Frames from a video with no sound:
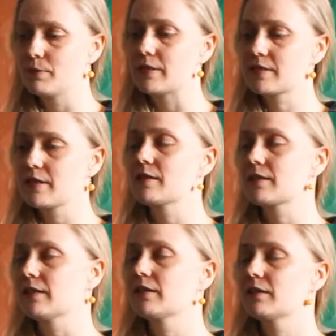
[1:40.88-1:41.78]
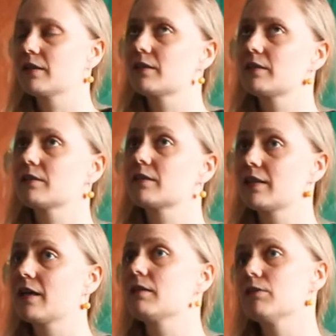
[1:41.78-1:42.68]
bits, I think, like uh, the
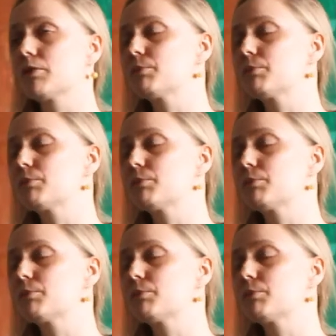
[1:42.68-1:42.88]
dialogue